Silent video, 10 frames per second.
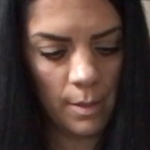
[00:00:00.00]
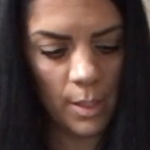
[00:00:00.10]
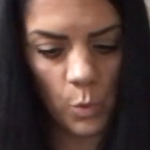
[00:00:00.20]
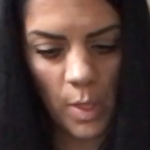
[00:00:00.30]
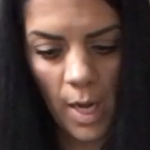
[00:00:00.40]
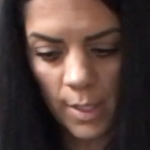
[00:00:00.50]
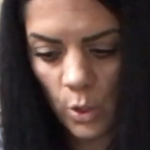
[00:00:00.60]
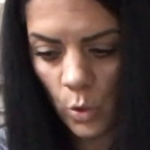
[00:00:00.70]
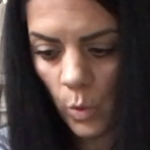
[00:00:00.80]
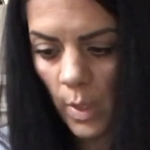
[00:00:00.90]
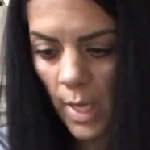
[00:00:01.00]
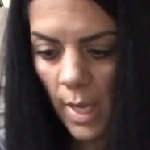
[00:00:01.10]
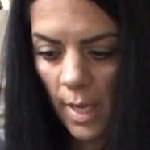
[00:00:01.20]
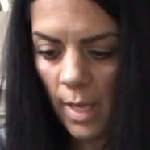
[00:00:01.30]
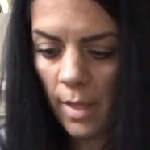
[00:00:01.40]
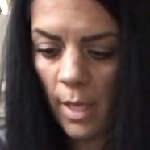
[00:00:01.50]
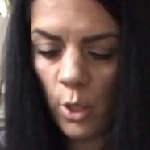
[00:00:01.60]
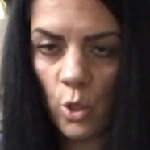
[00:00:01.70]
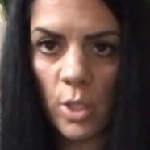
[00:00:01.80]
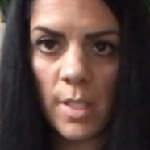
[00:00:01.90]
That's what I do. And
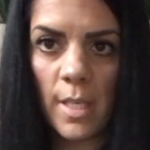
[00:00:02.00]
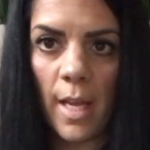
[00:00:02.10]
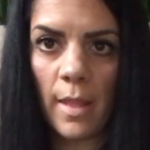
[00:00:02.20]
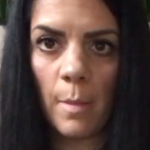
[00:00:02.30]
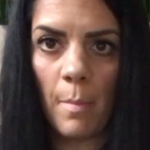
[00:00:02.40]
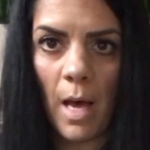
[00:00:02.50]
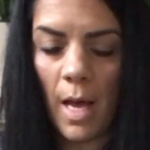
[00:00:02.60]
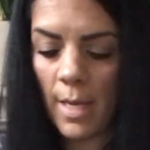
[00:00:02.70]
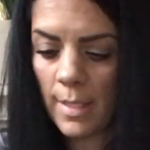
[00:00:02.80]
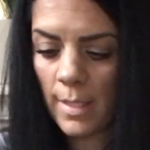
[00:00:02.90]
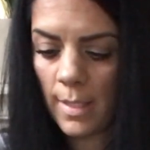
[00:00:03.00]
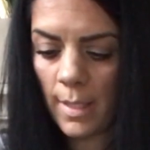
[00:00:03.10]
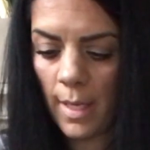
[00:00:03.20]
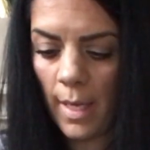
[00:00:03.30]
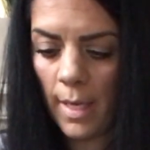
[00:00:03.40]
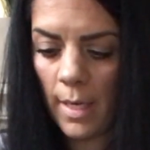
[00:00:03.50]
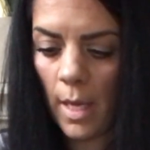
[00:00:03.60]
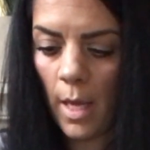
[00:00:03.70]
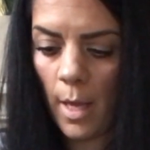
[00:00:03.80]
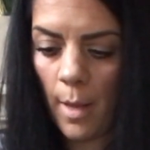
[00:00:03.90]
then you just take the moss
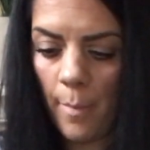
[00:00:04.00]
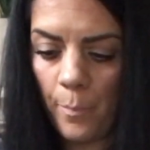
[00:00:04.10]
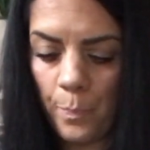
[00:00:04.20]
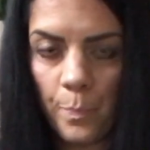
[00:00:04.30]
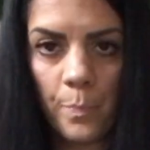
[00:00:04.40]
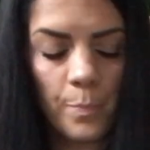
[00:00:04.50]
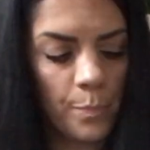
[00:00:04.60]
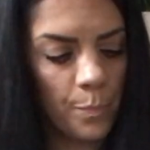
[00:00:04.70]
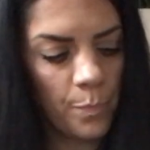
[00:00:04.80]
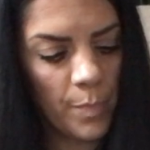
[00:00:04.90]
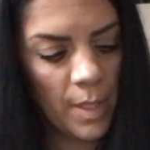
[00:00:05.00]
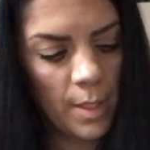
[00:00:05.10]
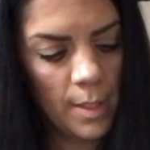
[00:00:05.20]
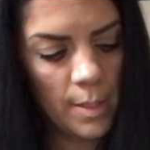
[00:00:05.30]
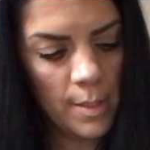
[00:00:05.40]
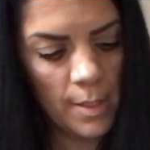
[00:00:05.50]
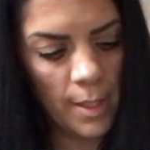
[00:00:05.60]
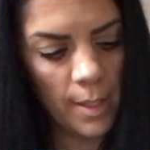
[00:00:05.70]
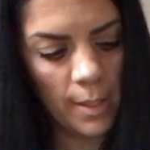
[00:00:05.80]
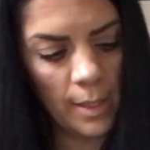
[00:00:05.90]
and
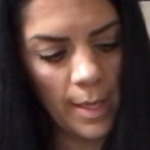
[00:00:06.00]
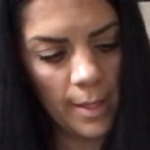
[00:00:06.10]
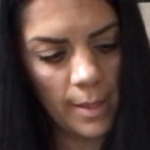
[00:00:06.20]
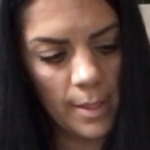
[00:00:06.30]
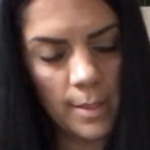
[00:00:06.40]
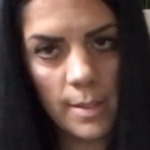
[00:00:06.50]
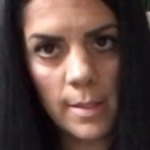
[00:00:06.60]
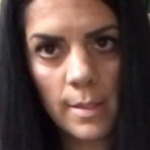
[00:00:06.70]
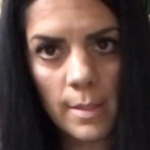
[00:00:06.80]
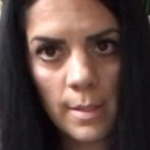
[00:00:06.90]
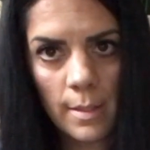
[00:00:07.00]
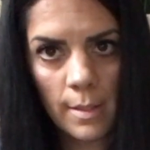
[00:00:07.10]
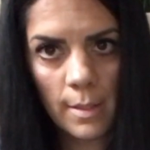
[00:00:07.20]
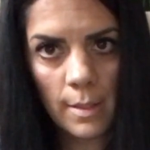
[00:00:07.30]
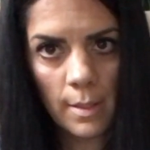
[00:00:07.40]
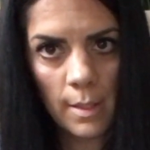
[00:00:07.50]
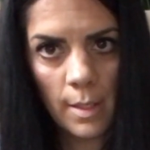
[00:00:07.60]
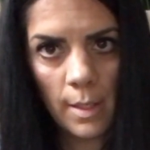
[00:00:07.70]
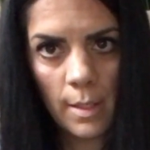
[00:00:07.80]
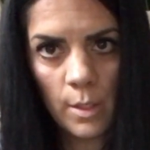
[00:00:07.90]
stick it like this
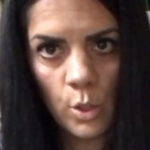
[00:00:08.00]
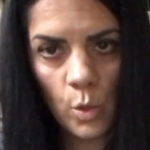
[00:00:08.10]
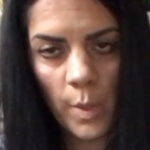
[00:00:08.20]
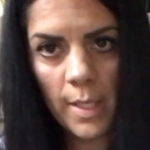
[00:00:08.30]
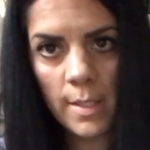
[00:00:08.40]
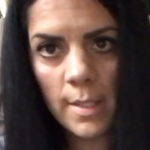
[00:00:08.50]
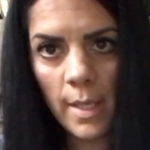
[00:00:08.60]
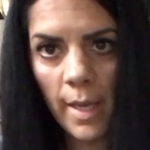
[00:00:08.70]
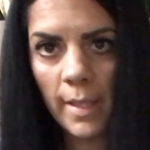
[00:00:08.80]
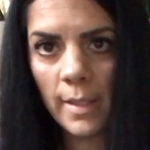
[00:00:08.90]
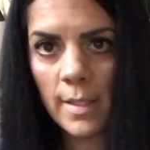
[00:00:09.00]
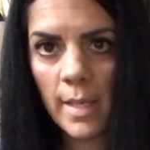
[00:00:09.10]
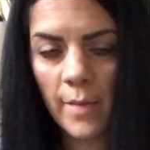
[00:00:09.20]
so it can stay. It doesn't